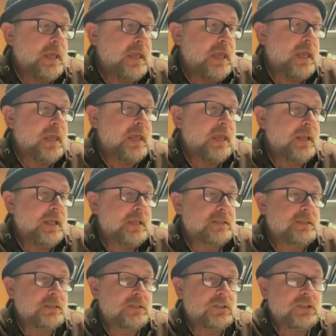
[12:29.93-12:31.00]
And
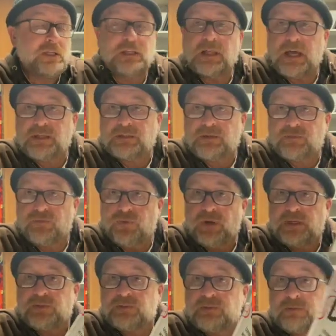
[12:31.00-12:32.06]
she lost her
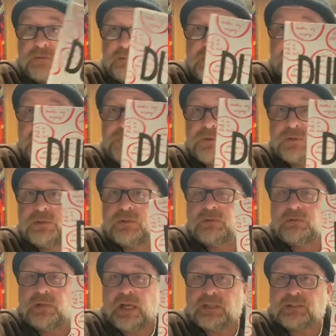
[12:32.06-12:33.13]
voice. It's a person who
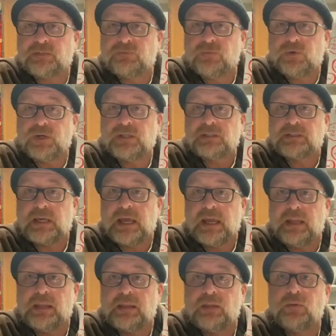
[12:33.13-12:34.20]
lost her voice,
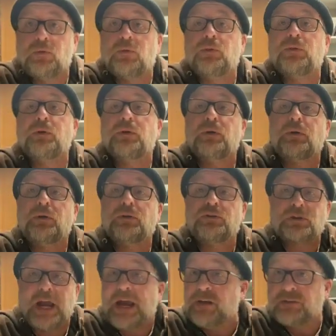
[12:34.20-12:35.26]
and the
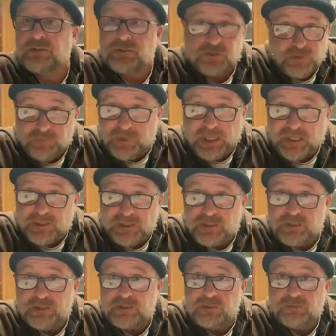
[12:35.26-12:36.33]
trials and
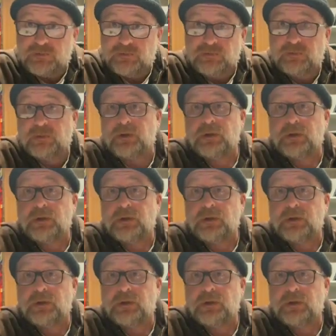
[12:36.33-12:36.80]
tribulations to